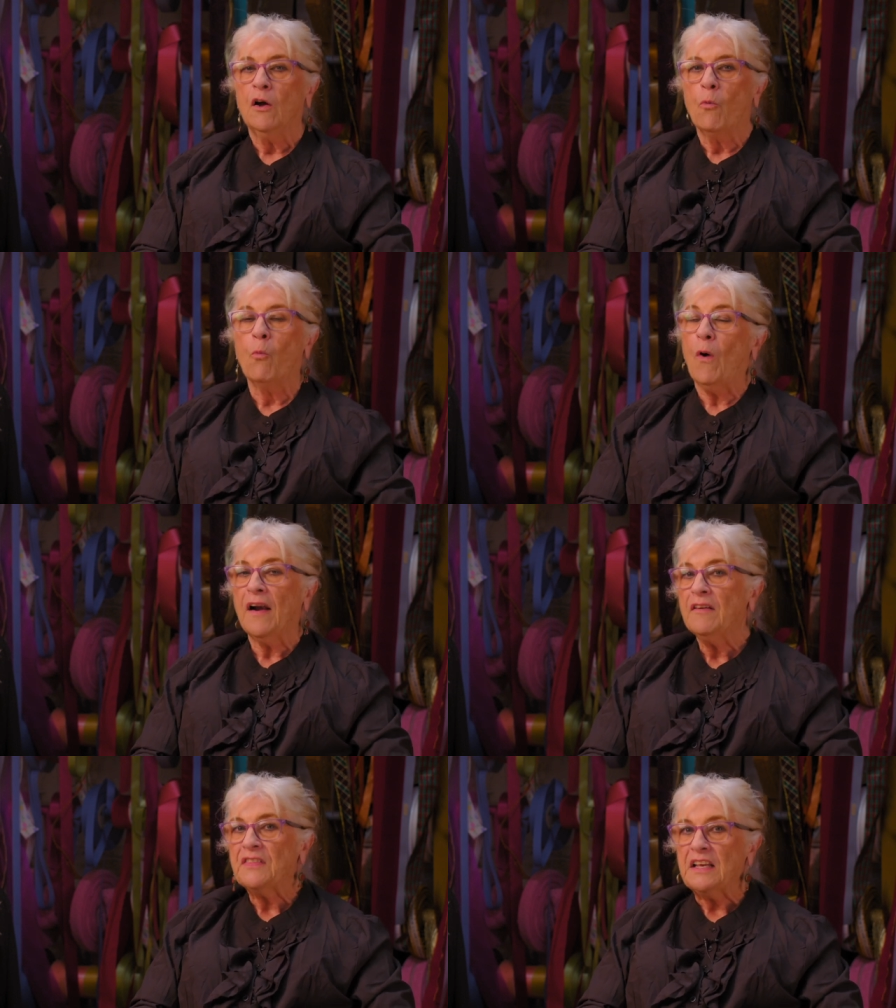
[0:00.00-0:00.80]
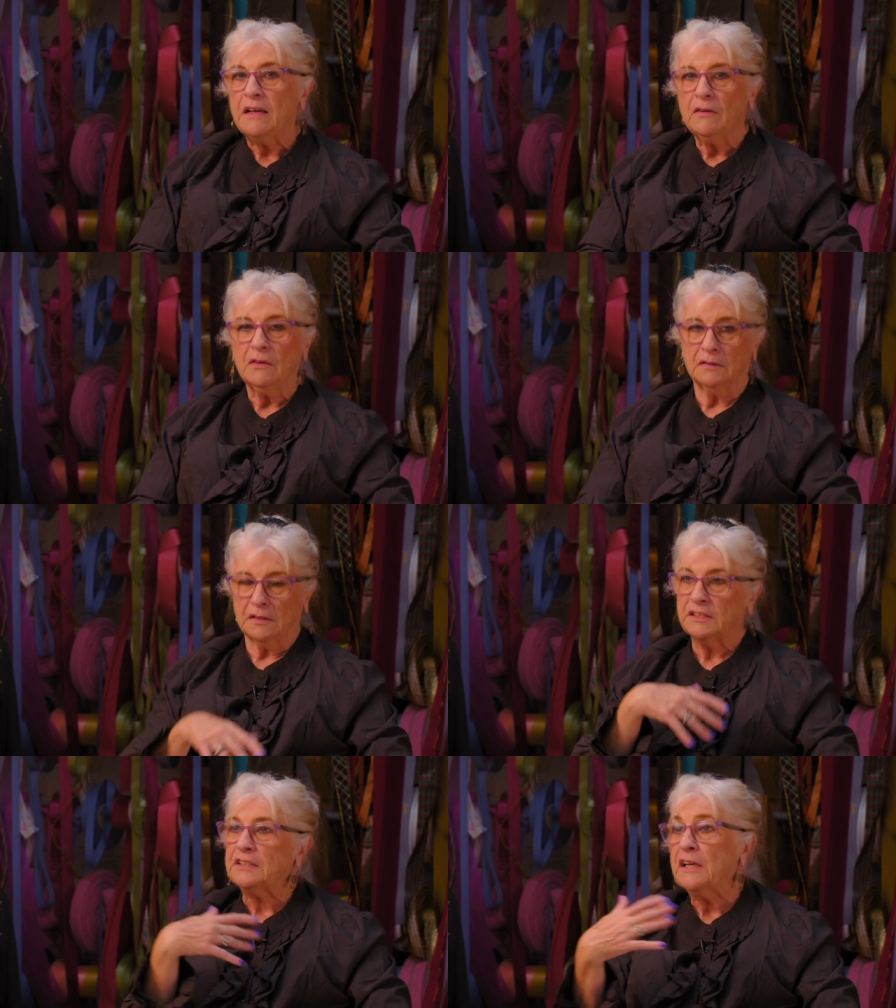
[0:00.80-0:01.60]
one of the
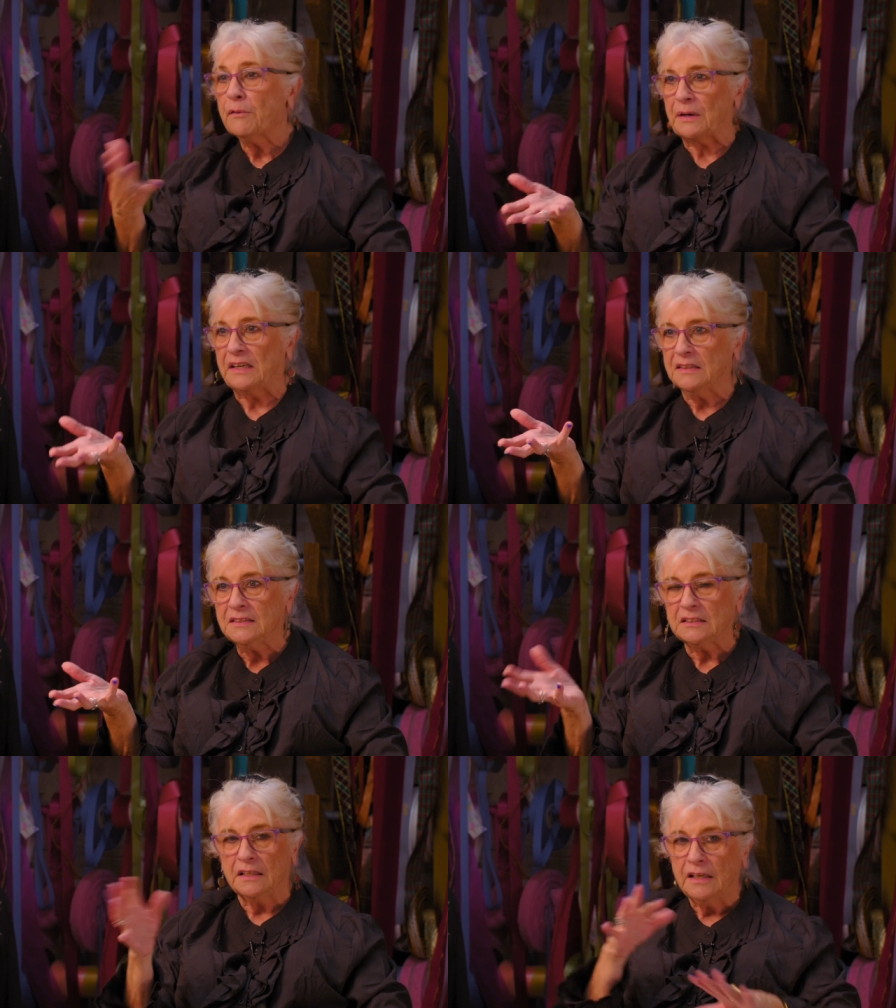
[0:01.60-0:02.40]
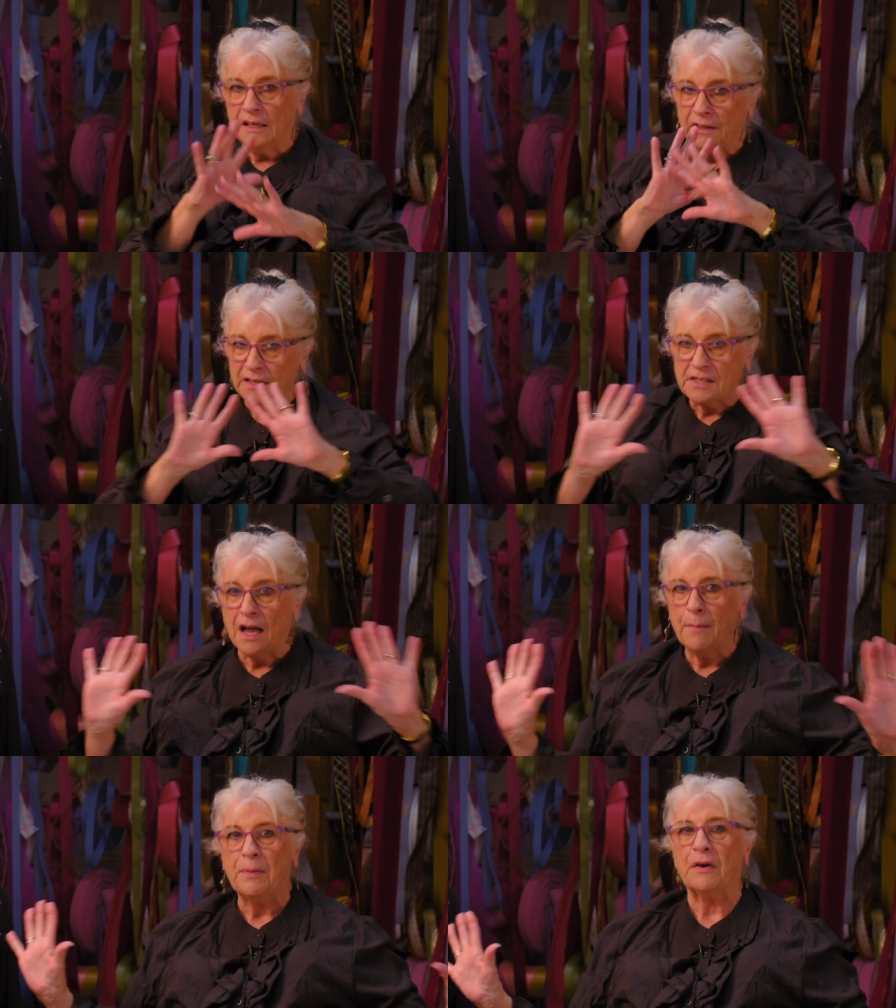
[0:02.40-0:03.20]
series in the
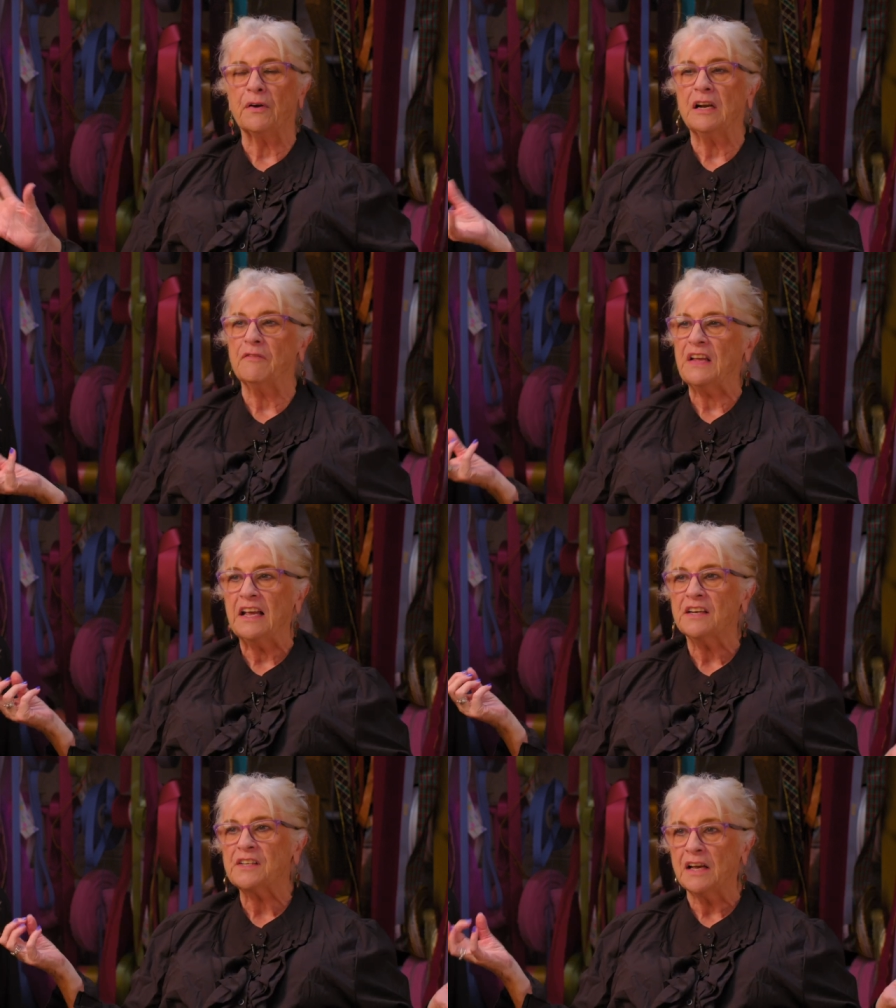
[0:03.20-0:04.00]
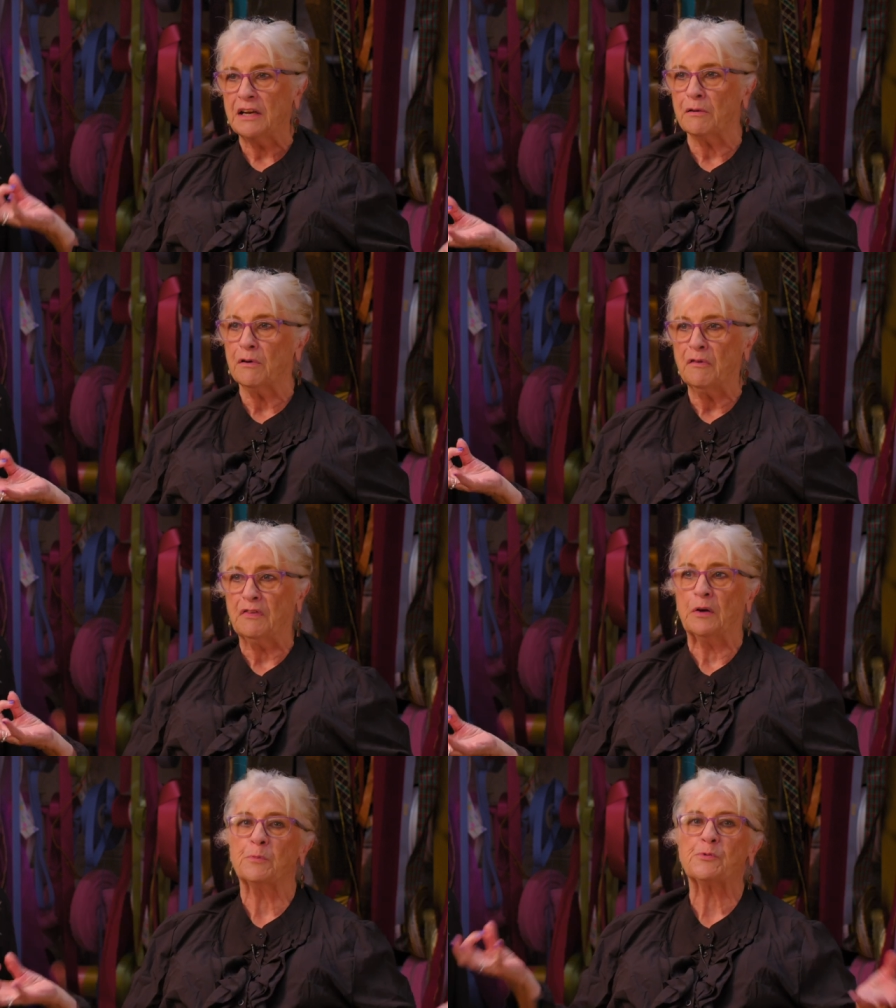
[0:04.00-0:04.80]
time period of anti-hero
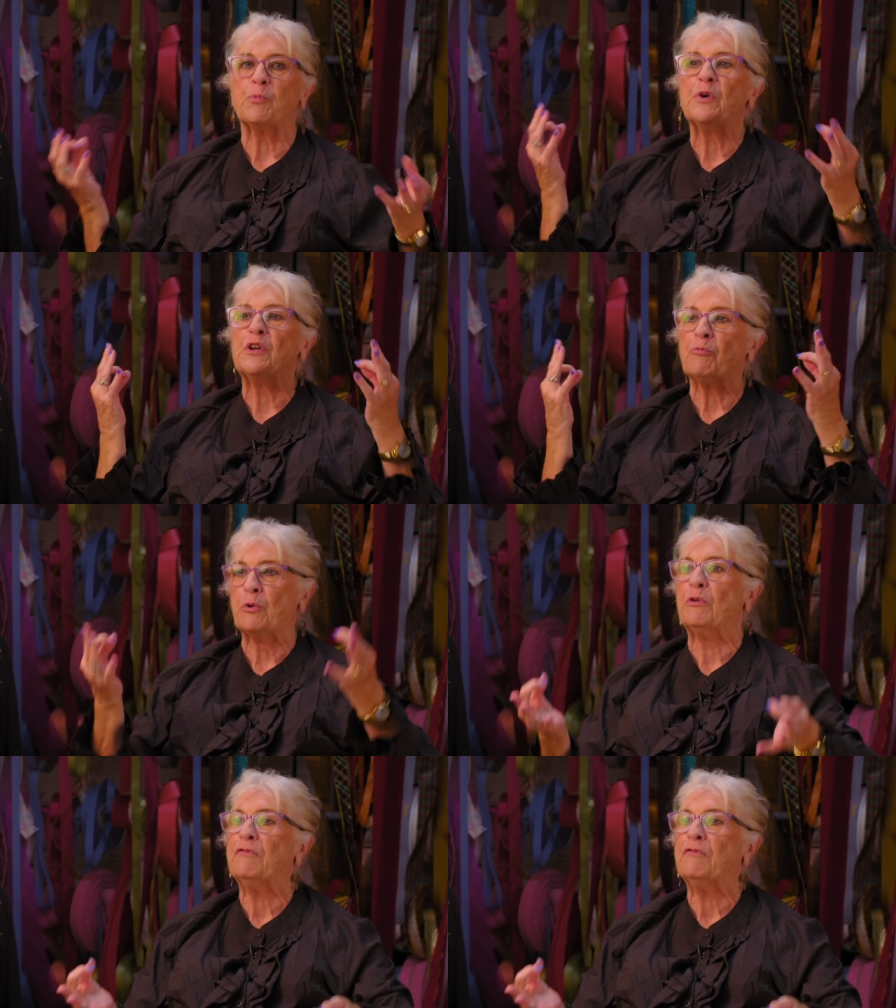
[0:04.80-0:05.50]
films where you root